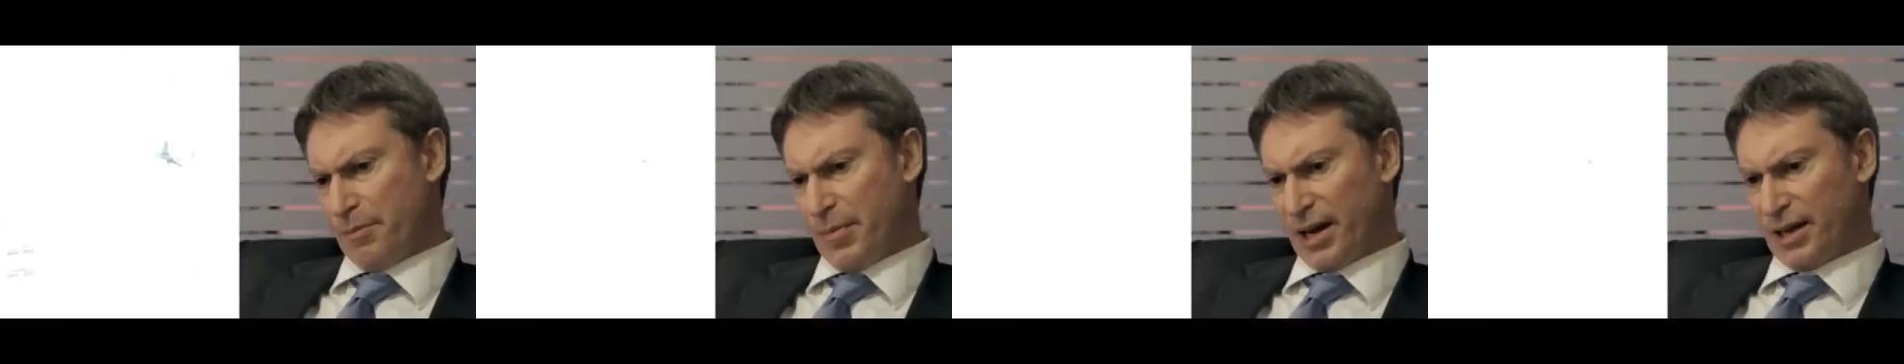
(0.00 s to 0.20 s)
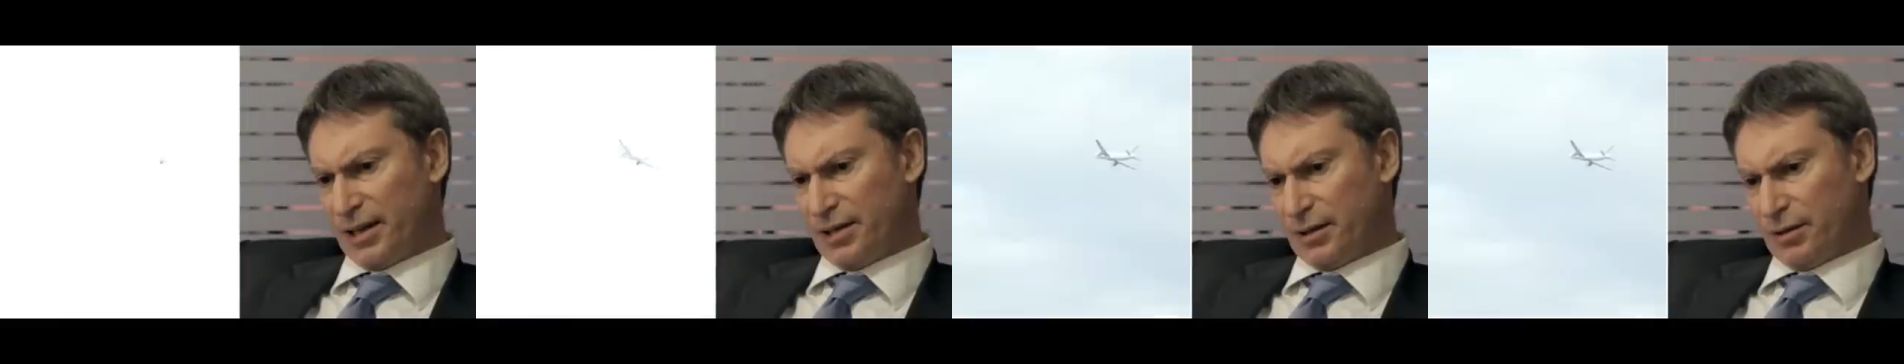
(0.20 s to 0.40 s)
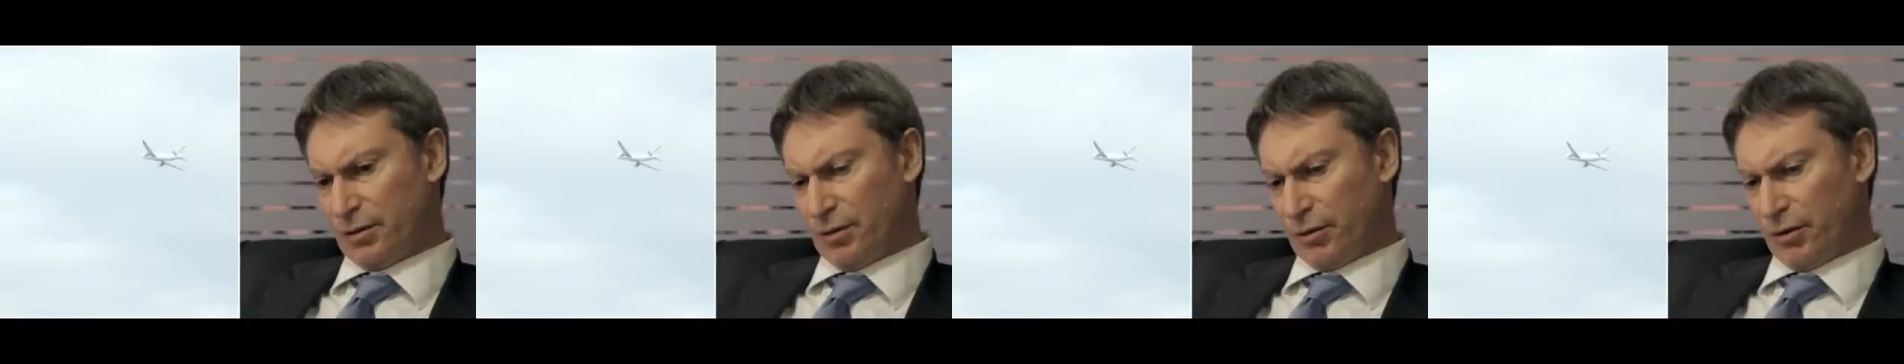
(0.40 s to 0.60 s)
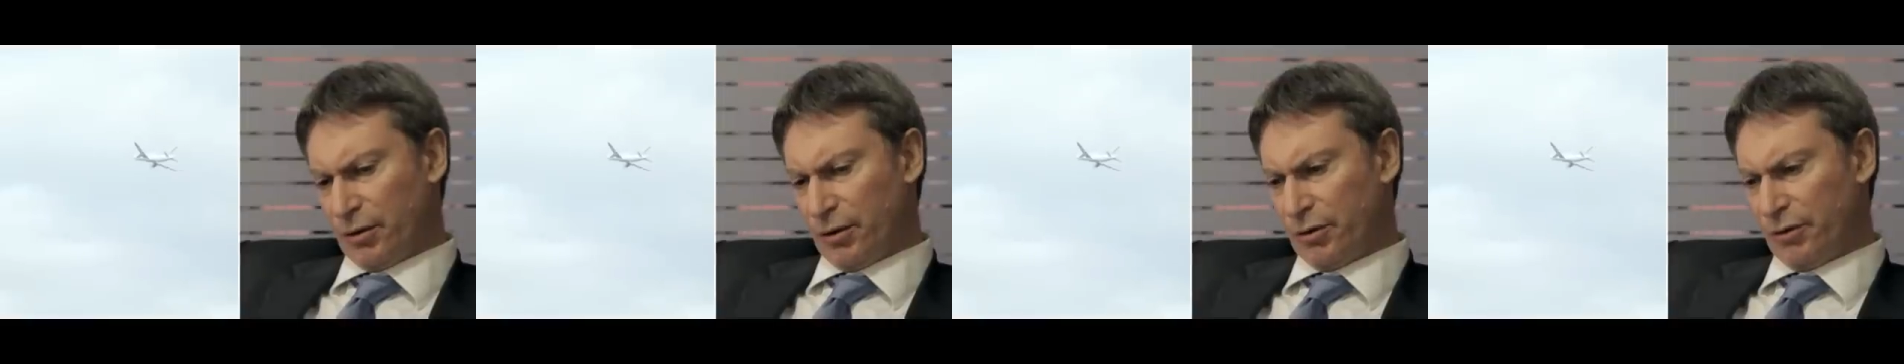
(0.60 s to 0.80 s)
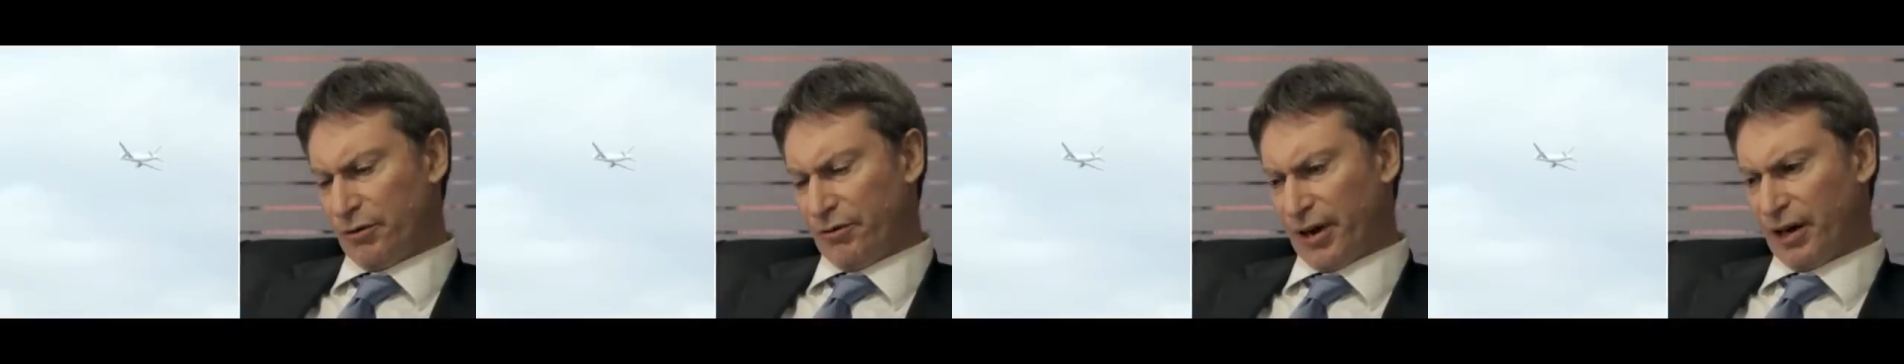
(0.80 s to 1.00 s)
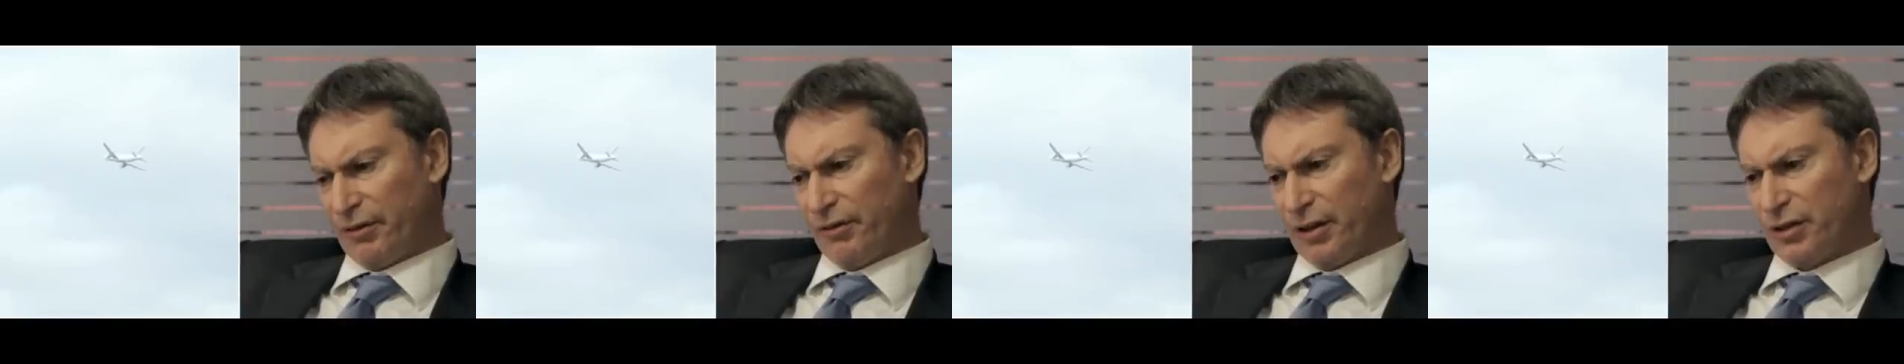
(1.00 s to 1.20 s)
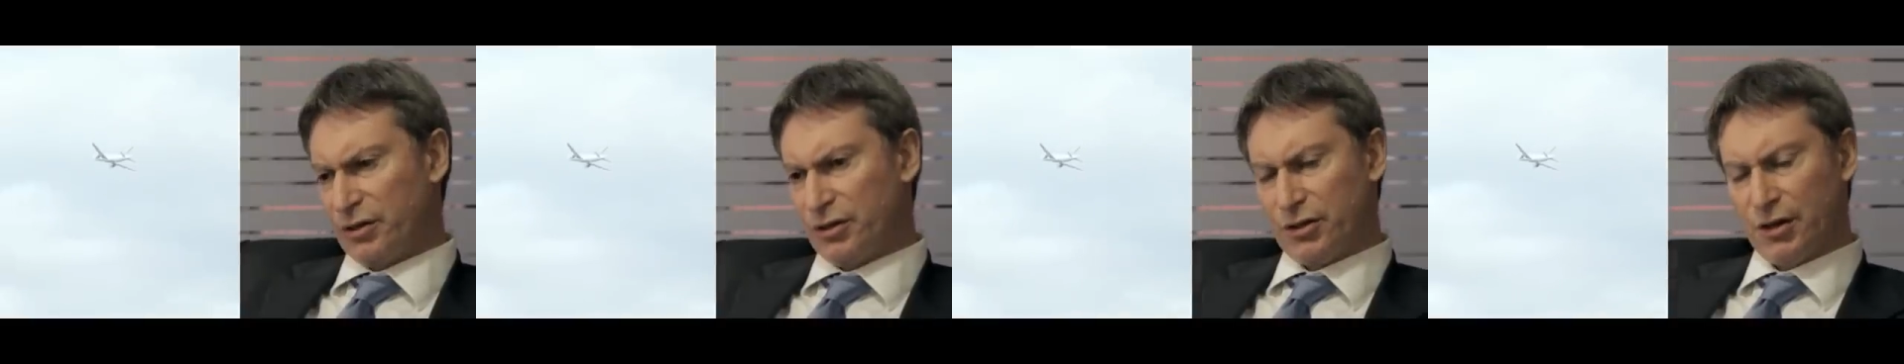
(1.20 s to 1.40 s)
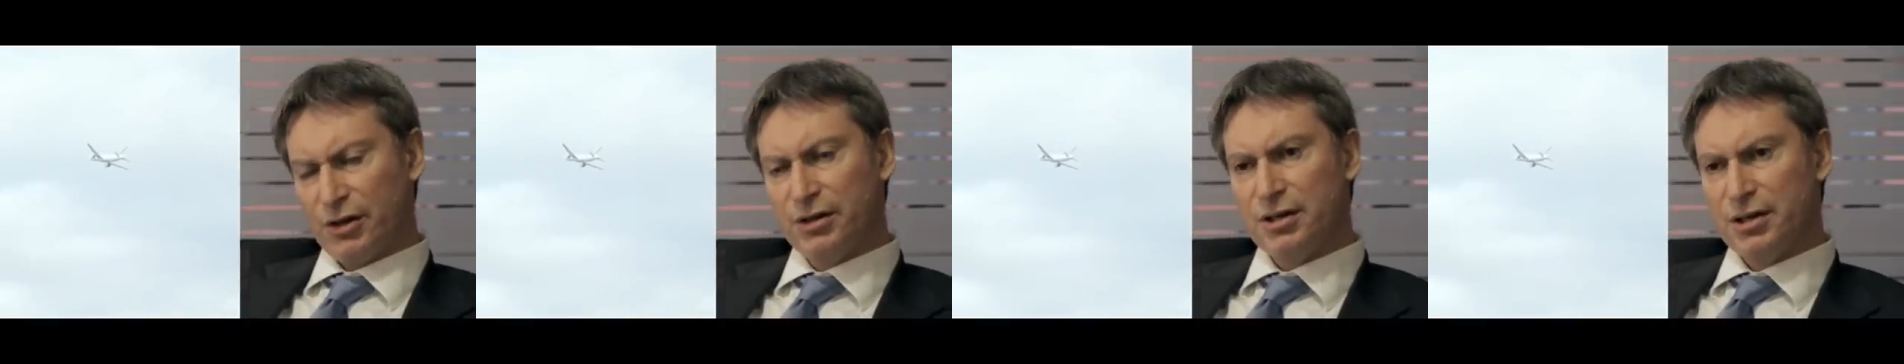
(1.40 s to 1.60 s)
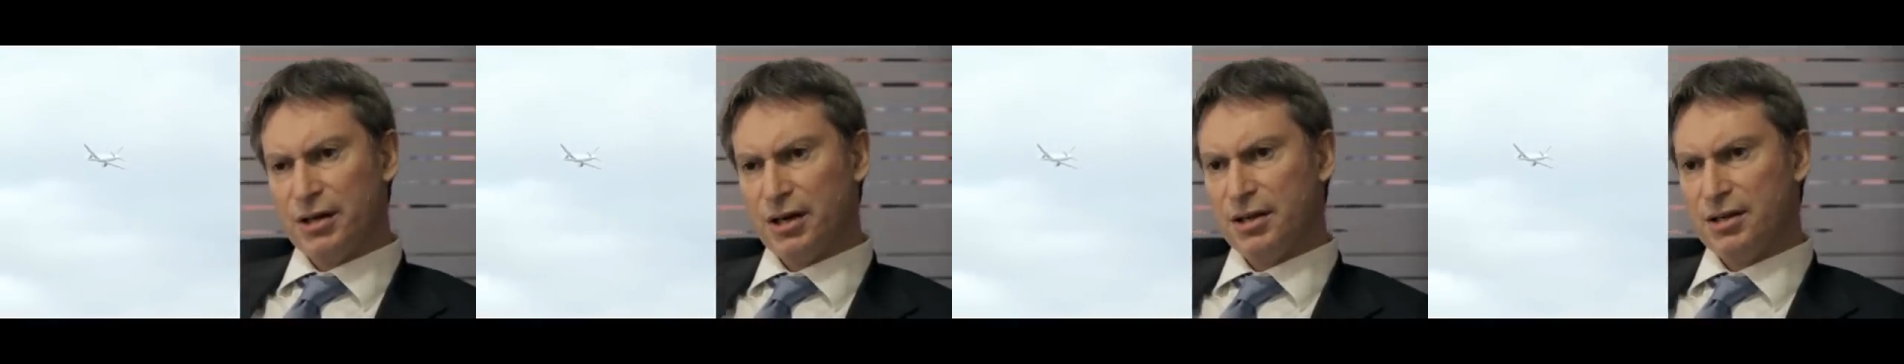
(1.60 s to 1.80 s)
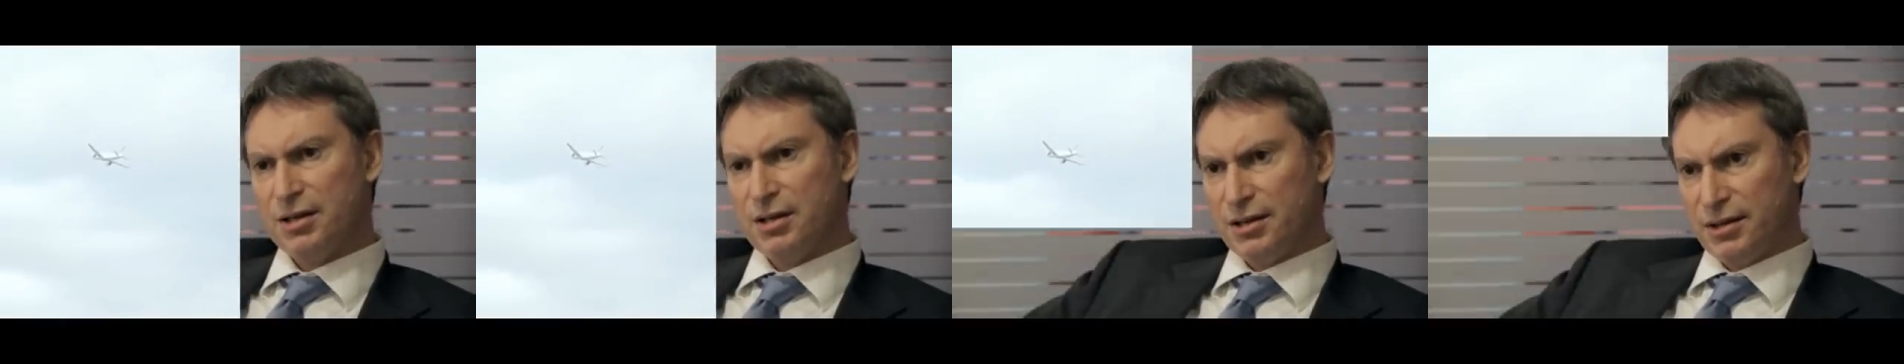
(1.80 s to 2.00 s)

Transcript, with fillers: makes the, the, fact that studying in